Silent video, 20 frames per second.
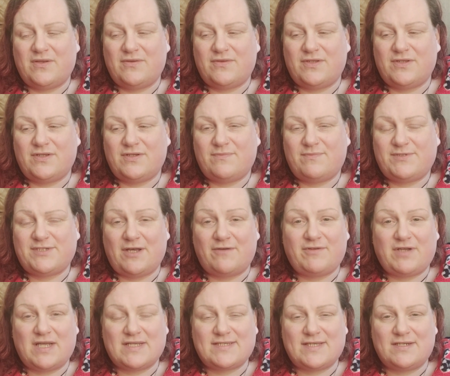the
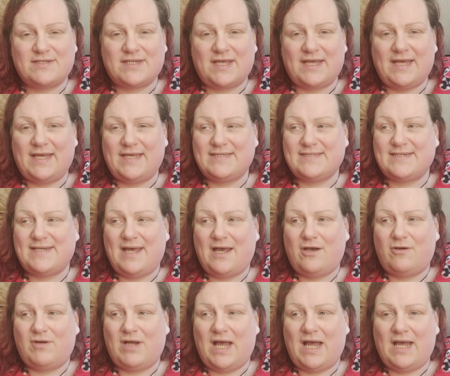Self-Care Sunday is
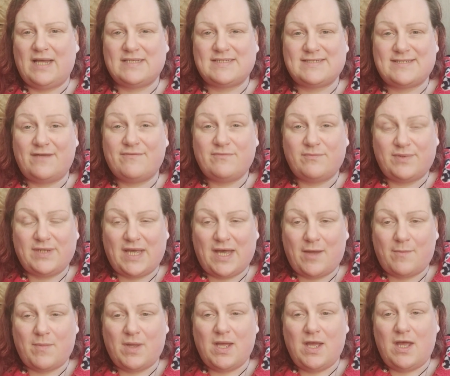now at 7
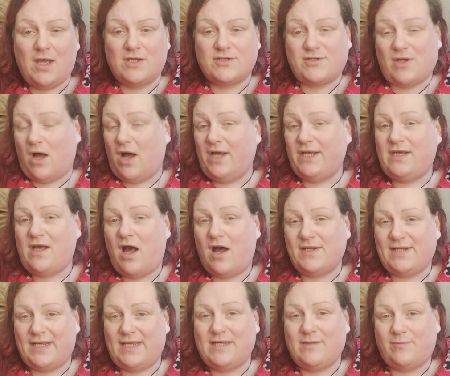p.m. So I
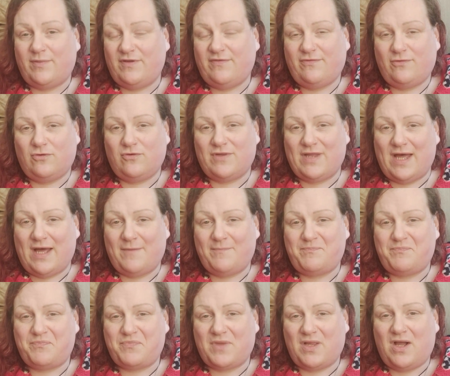can't eat before that.
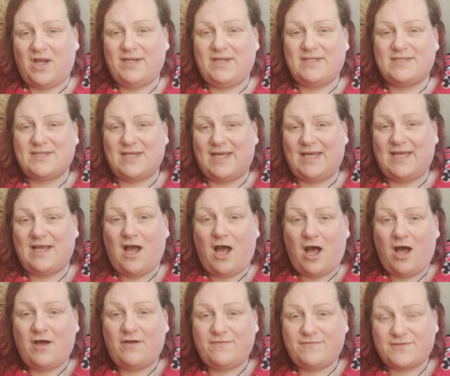I need to eat
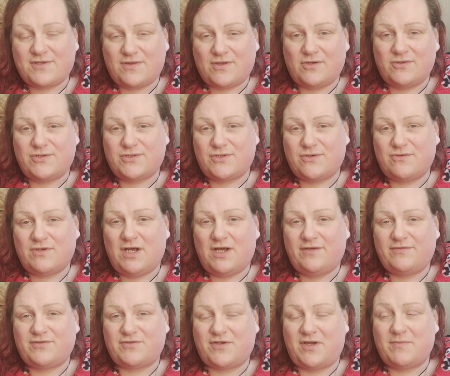after those 2
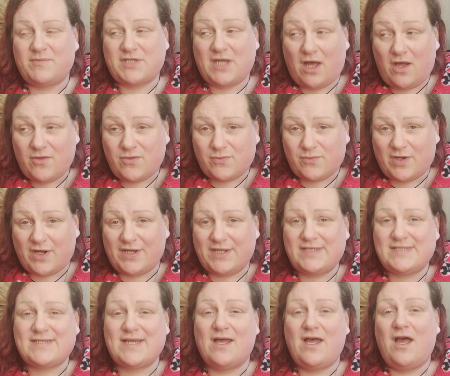live streams.
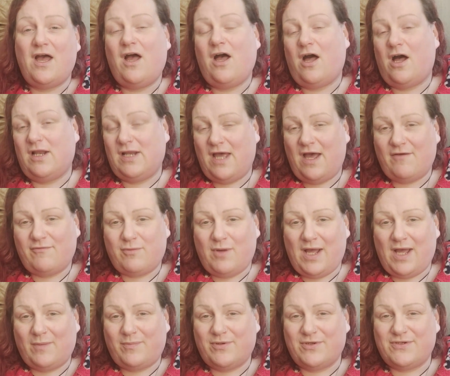Otherwise, I'll have
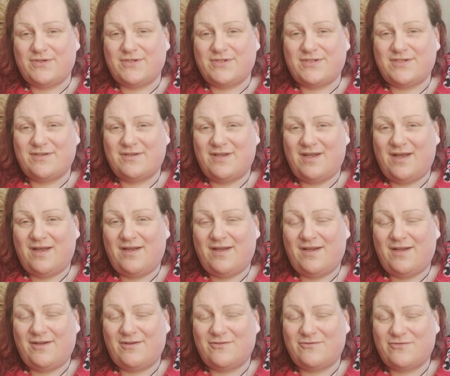what happened
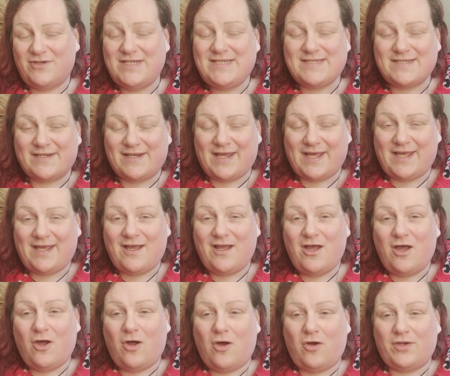recently
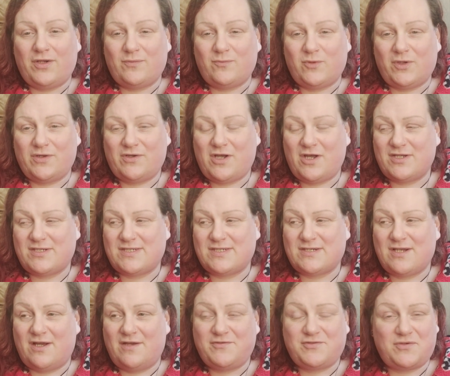on one of
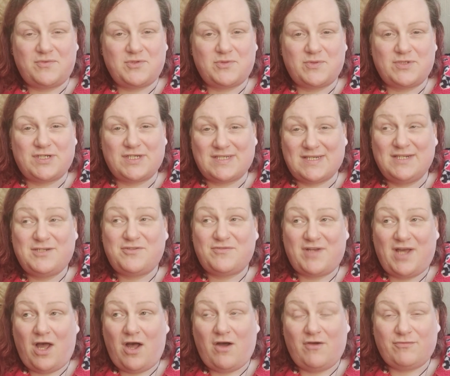Kirsty's live streams, which is
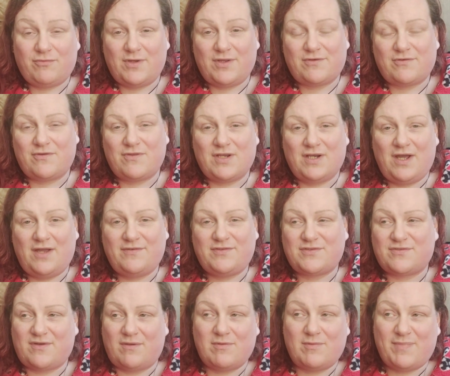literally halfway through the live
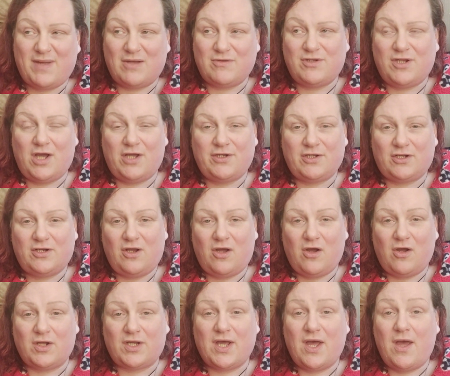stream, about 9
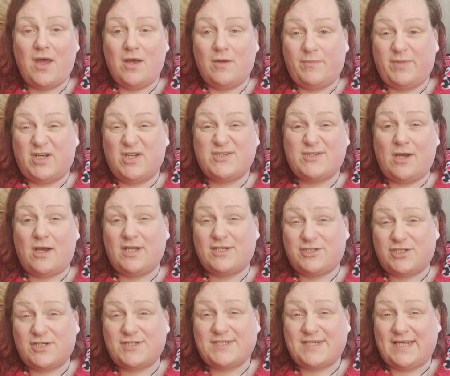o'clock, because I had
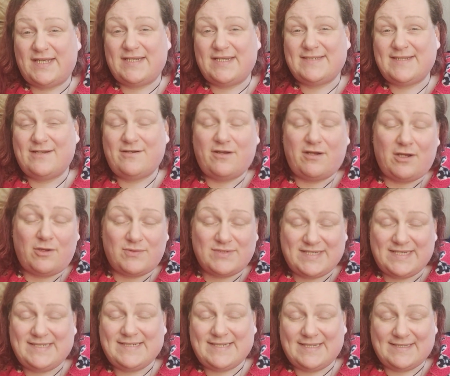just eaten dinner and I
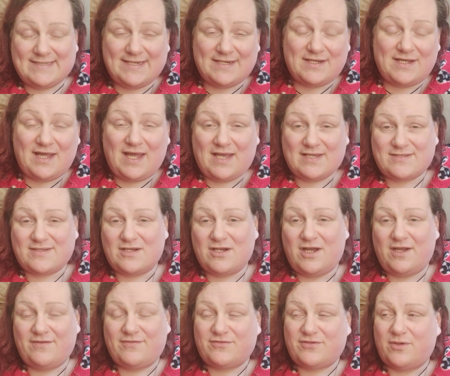was eating dinner as the
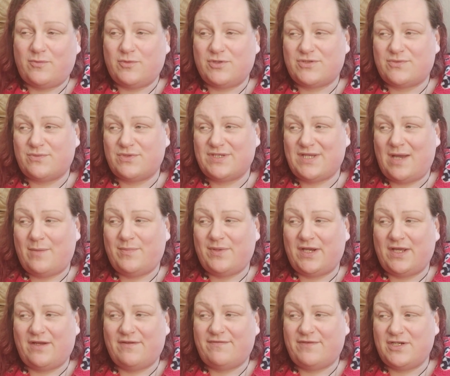live stream was
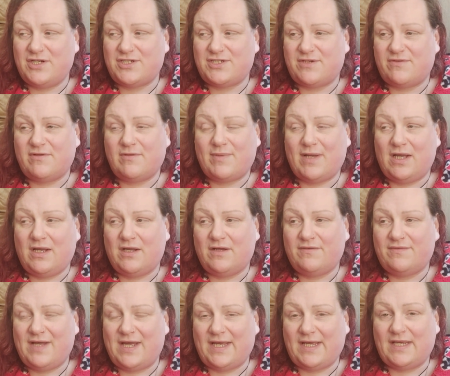happening. I finished dinner about
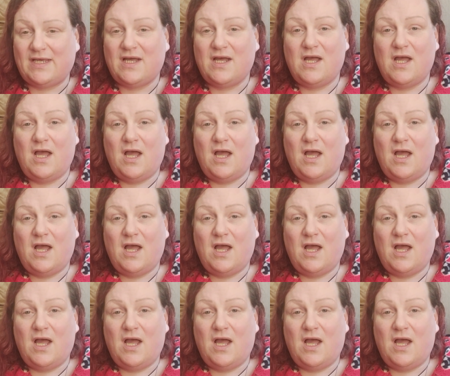8:30.